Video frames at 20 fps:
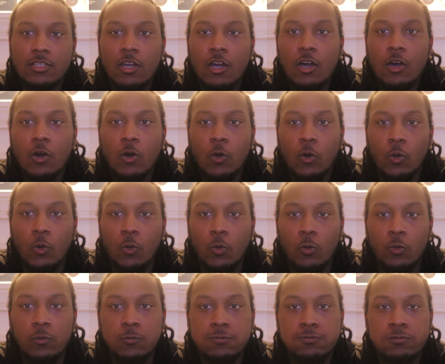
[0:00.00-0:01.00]

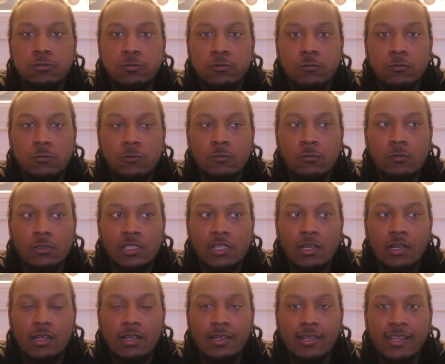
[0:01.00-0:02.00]
So
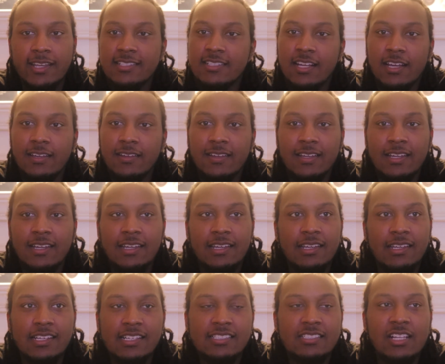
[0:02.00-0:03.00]
it's not
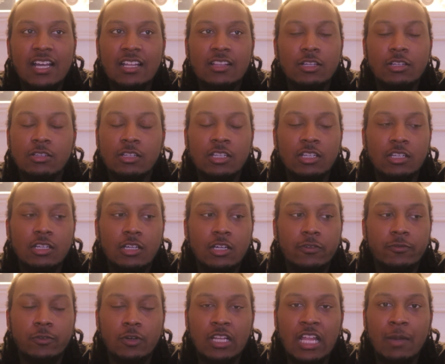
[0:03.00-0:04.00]
looking
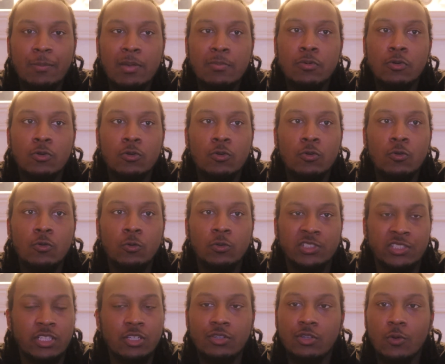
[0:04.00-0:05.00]
good for a lot of people who
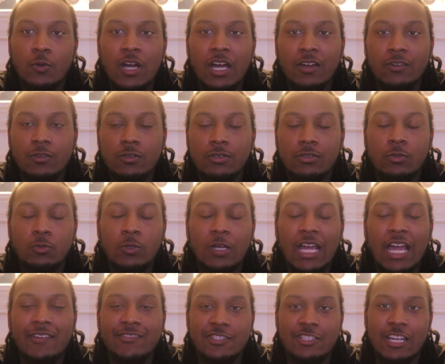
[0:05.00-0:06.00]
still do not
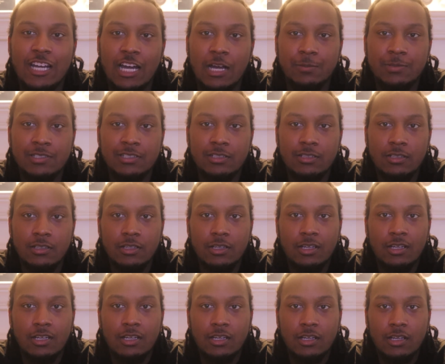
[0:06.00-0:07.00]
have jobs,
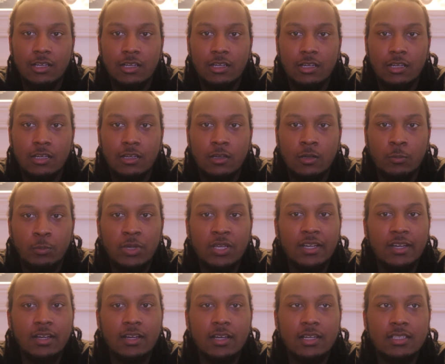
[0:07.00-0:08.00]

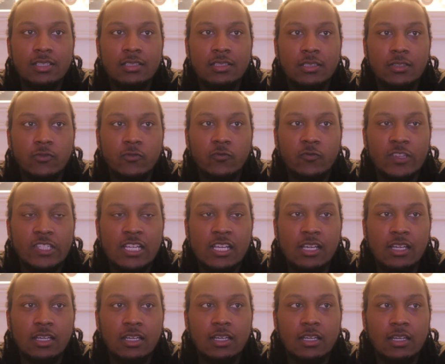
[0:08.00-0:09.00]
because
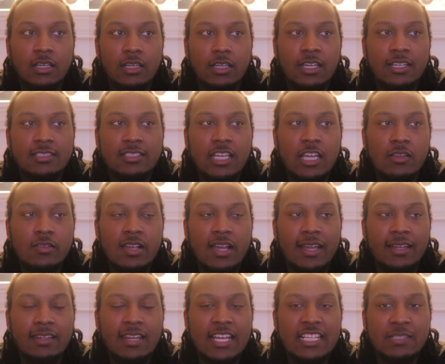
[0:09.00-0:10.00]
it seems
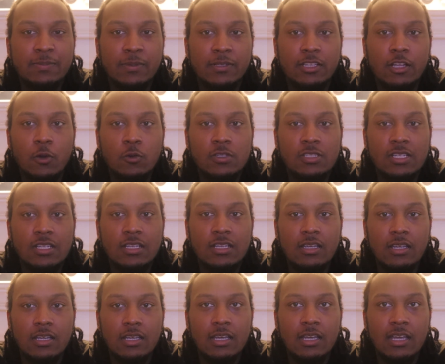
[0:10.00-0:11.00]
like Nancy
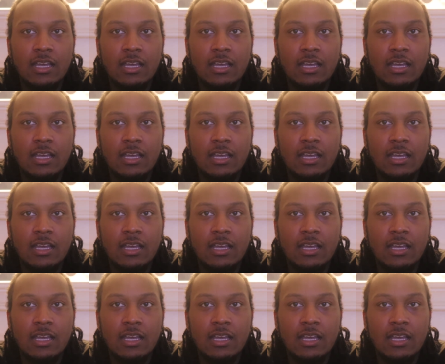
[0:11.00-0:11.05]
Pelosi